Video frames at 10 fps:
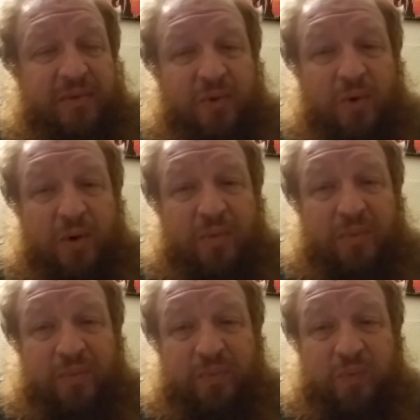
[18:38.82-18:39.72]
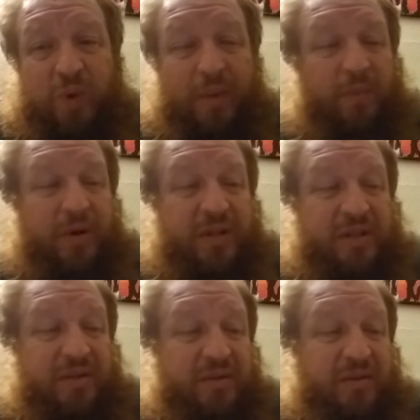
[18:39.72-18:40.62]
or what would
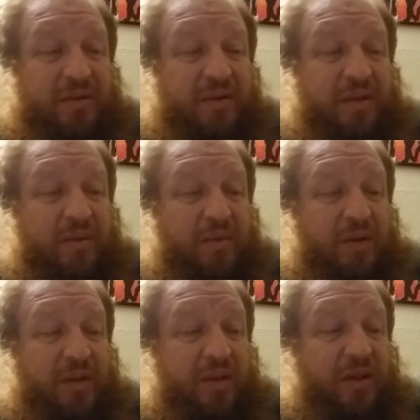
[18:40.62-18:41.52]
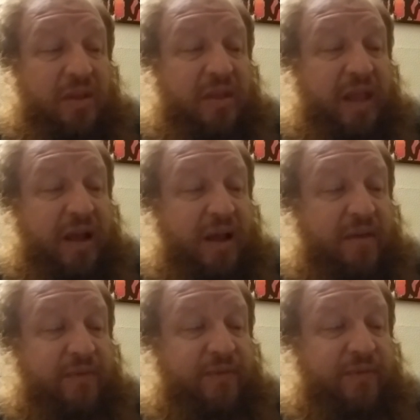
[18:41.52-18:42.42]
you think
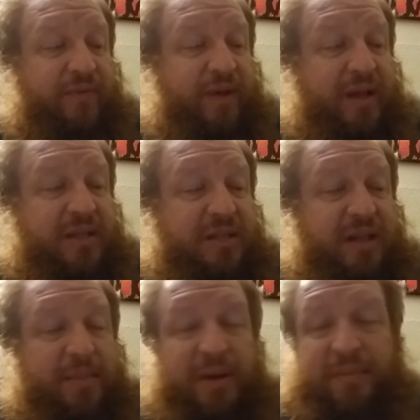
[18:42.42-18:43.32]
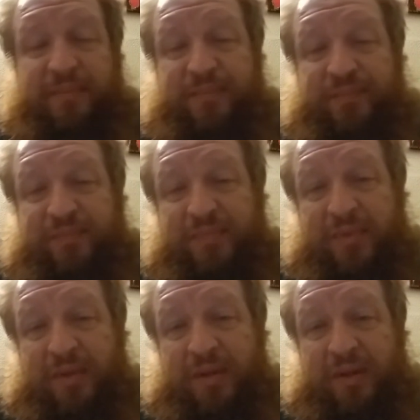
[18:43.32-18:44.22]
of as lemon.
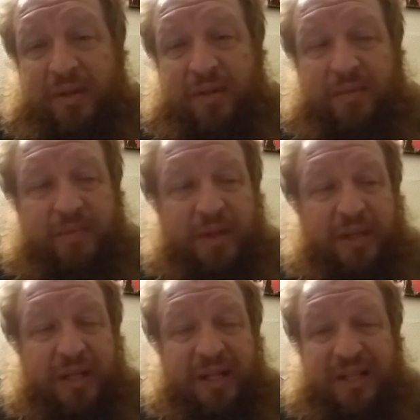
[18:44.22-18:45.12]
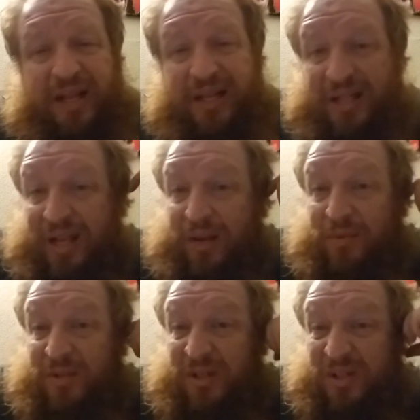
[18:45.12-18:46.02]
It didn't taste like it
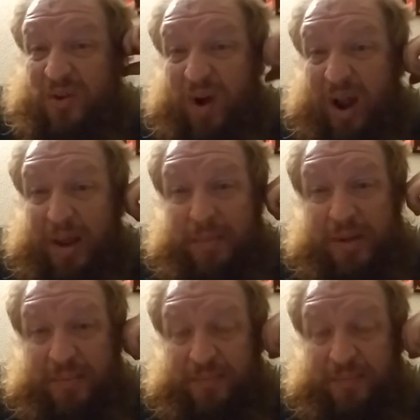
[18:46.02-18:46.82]
was described.